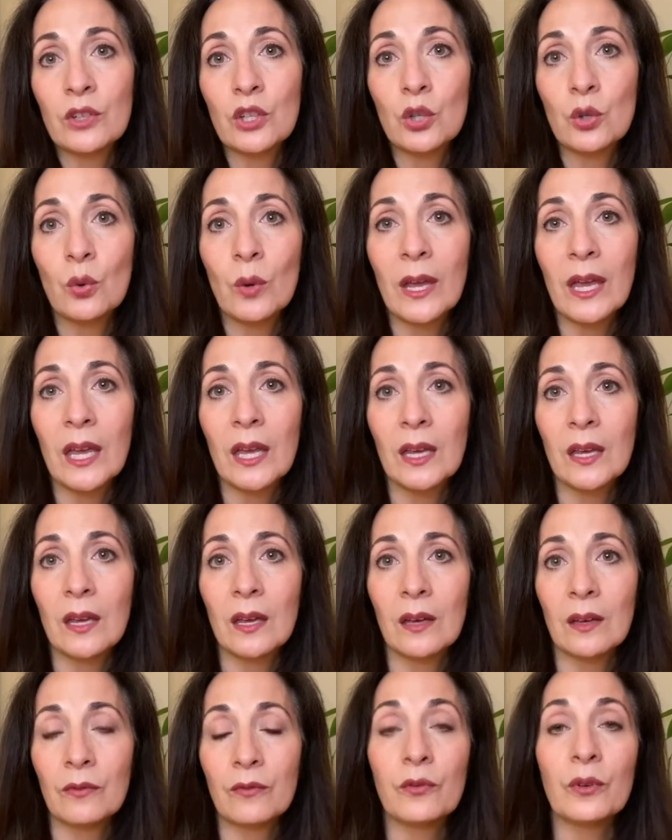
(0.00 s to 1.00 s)
you
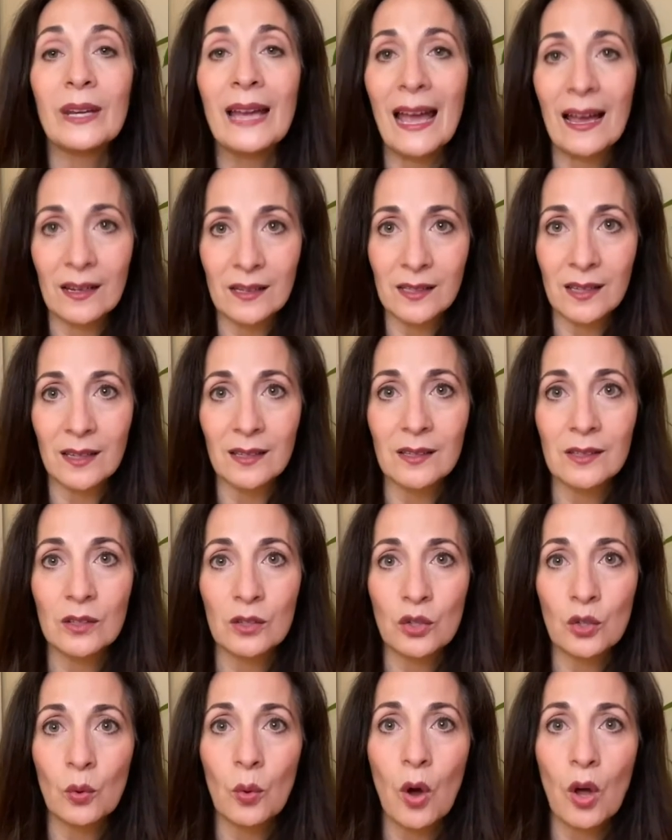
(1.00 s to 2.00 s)
a free access
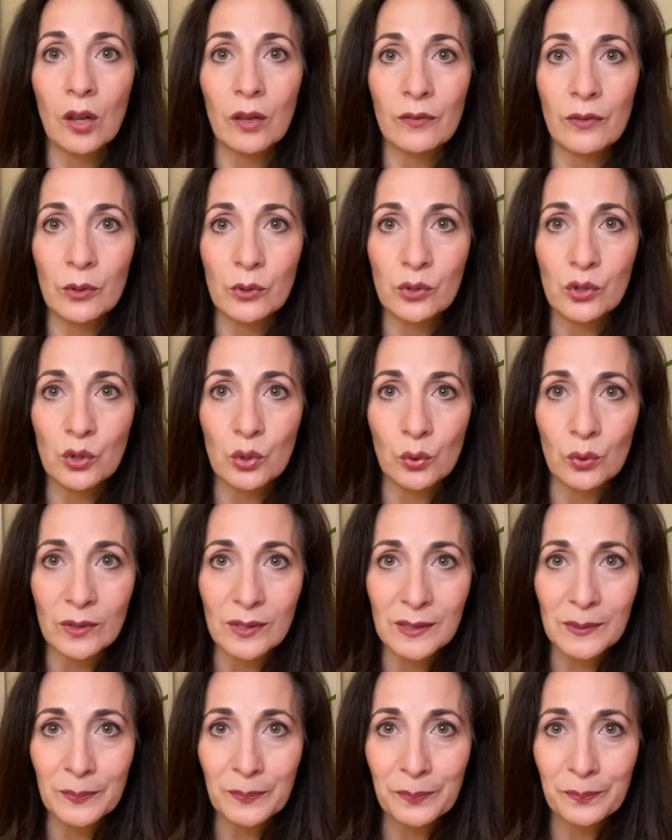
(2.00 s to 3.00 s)
to all of those
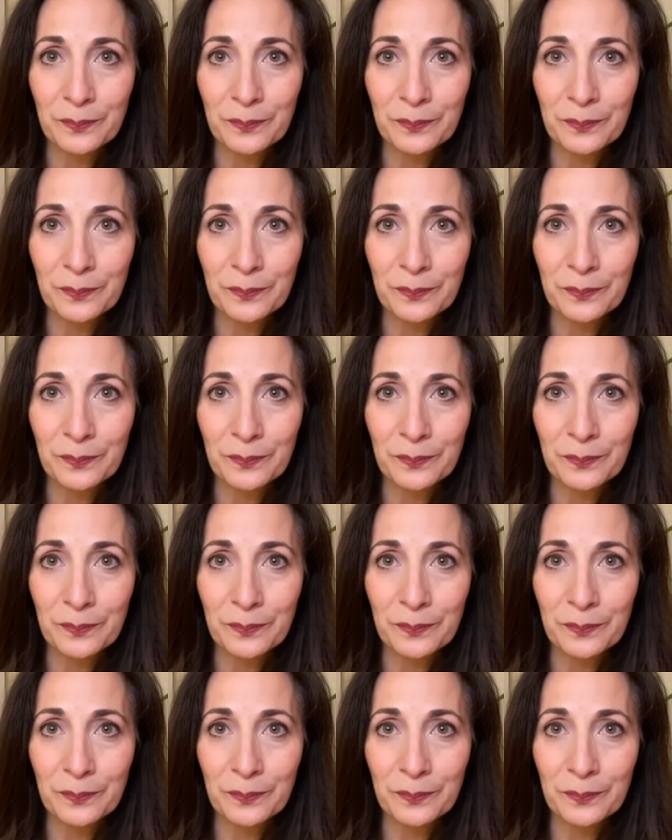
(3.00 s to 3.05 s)
tools.